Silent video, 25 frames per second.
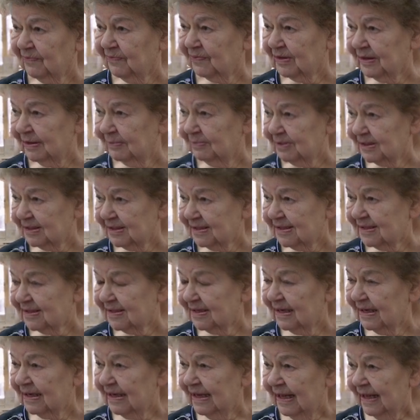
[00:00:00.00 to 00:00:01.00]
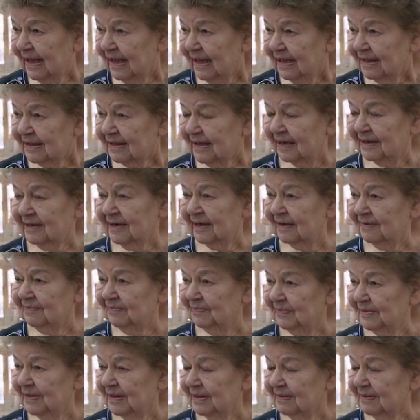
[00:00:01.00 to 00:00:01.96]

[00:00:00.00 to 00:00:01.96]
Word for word: of Limits. That uh,